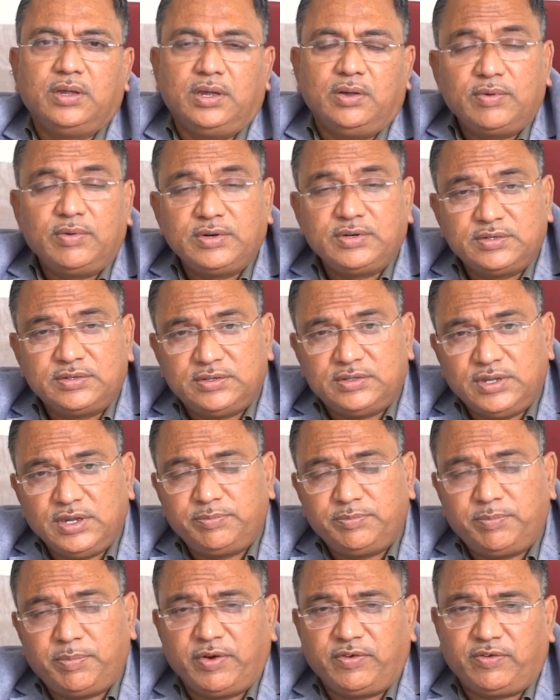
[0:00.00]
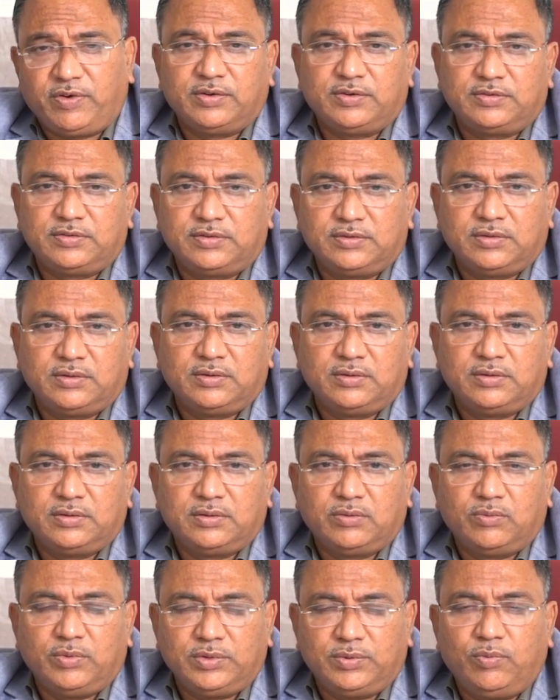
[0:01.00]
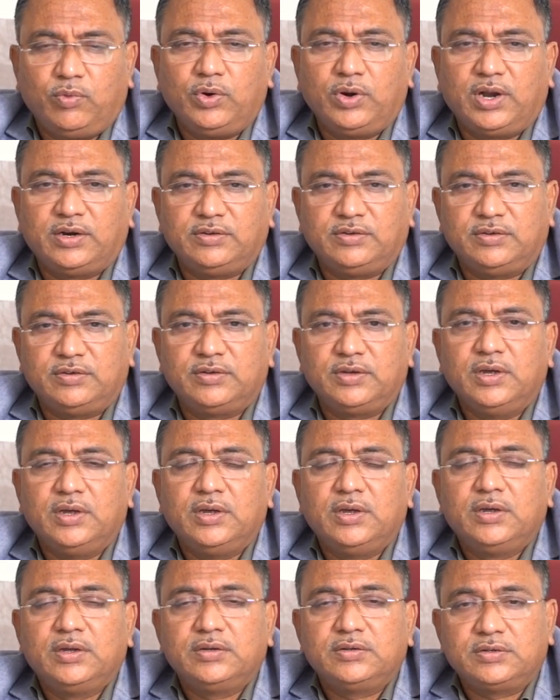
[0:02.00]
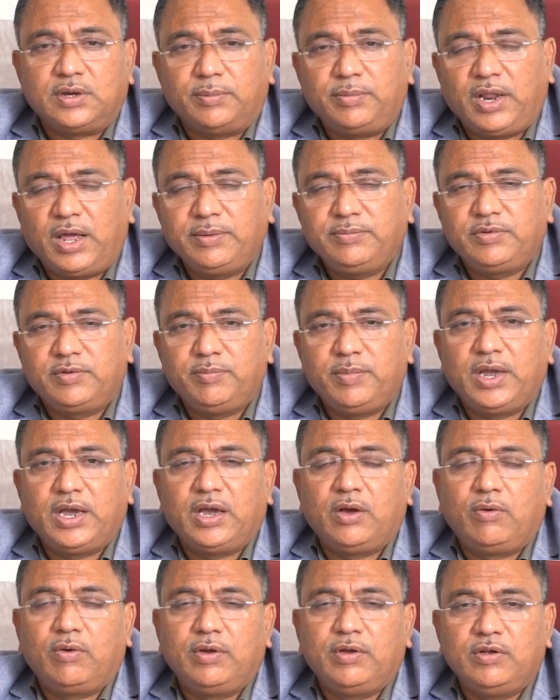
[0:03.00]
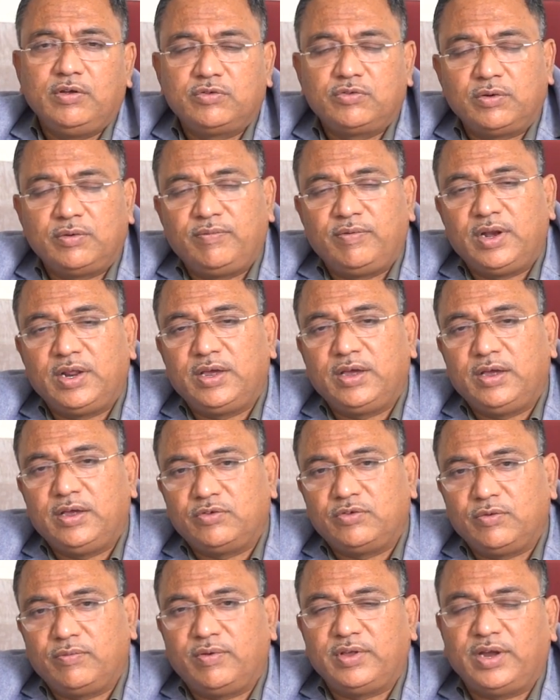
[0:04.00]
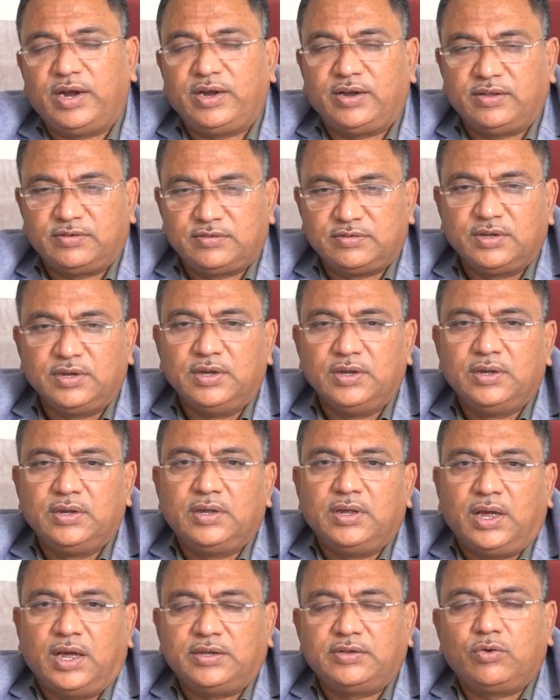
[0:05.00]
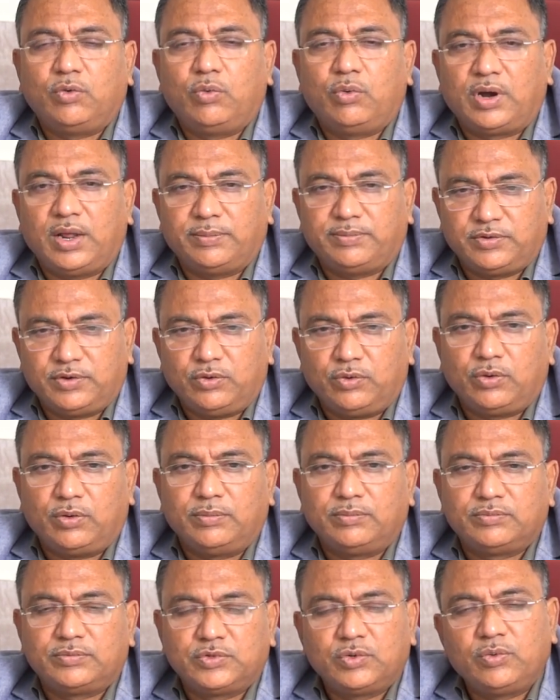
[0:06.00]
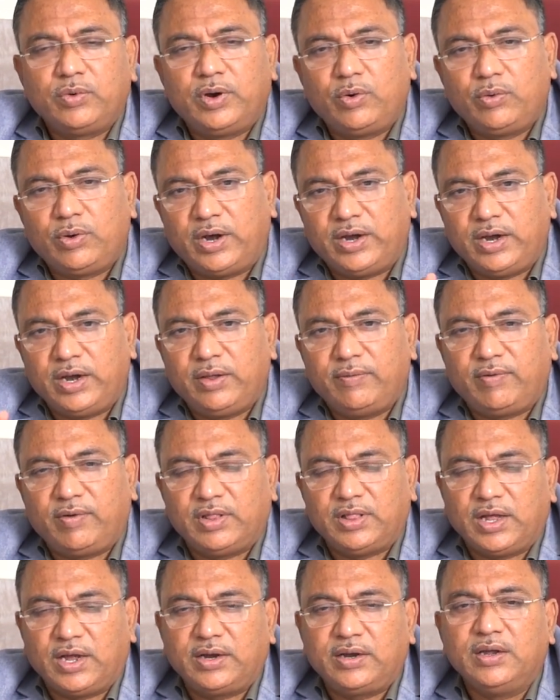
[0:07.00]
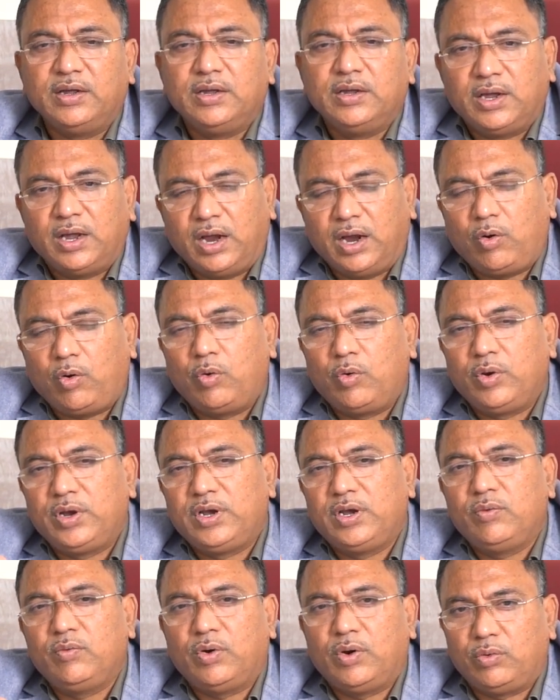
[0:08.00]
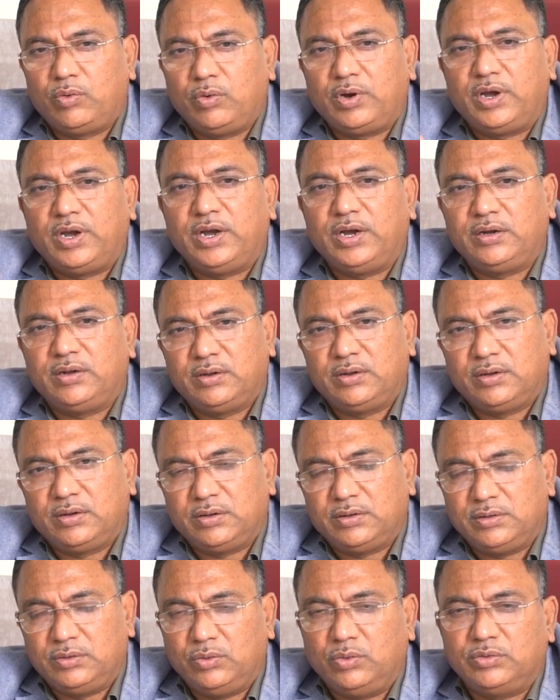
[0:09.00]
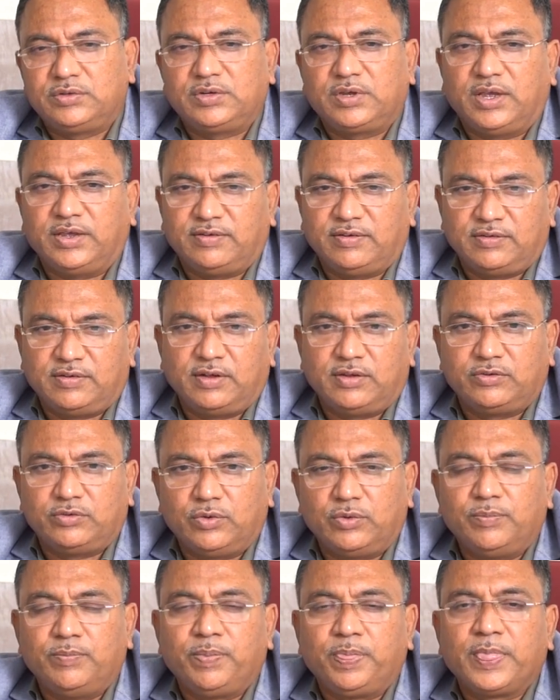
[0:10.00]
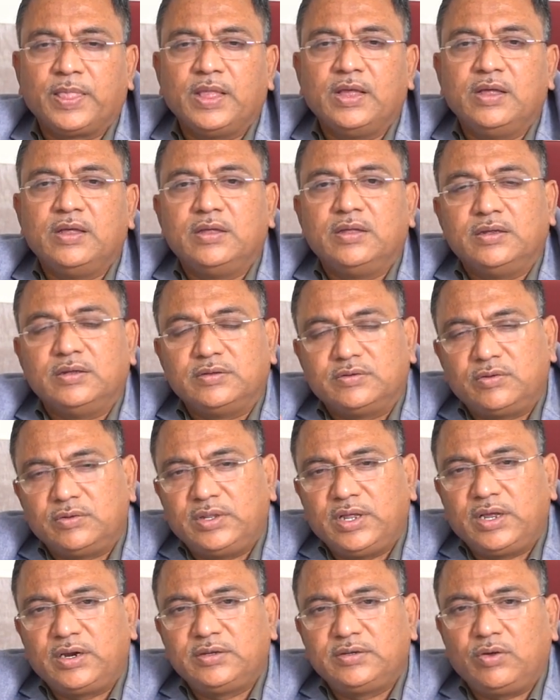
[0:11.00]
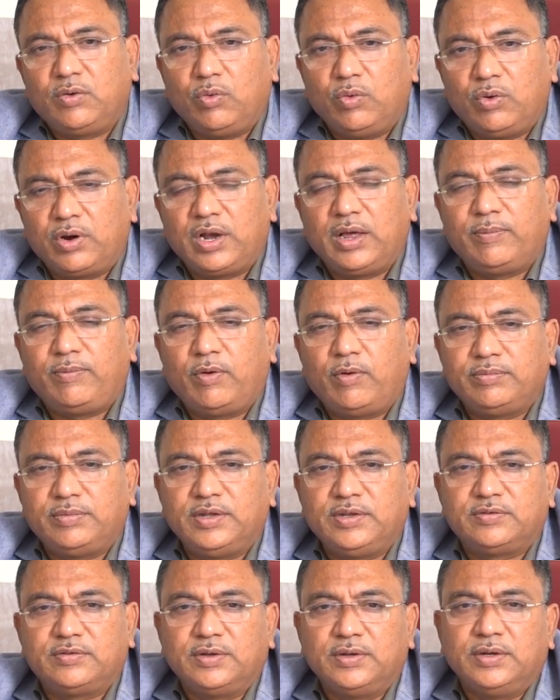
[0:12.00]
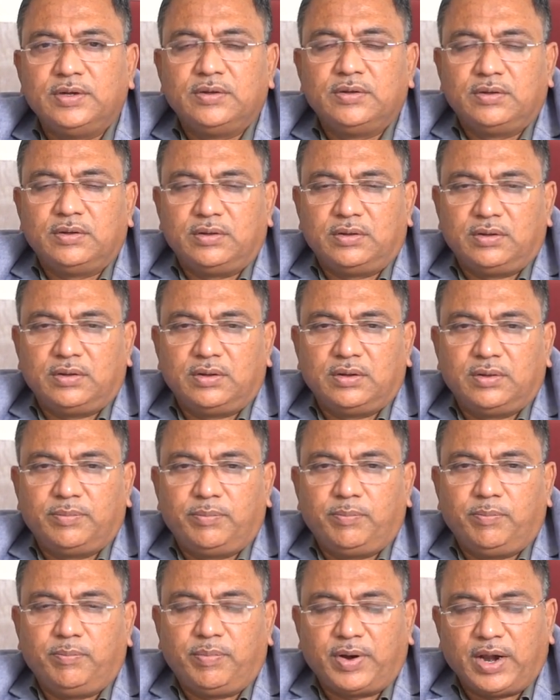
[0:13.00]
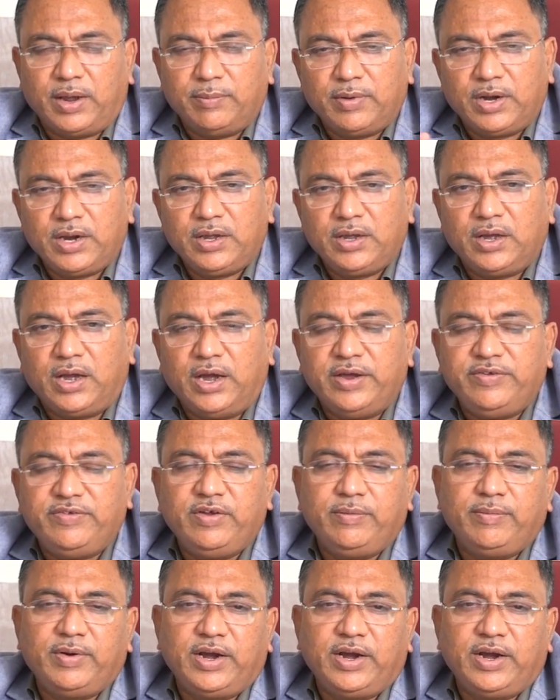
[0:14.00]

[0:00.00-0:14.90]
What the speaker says: Even these patients with food allergies sometimes may have a eosinophilic esophagitis as an overlap syndrome. So we have to identify that. Accordingly we have to treat those cases also. So there is an overlap of this primary IgE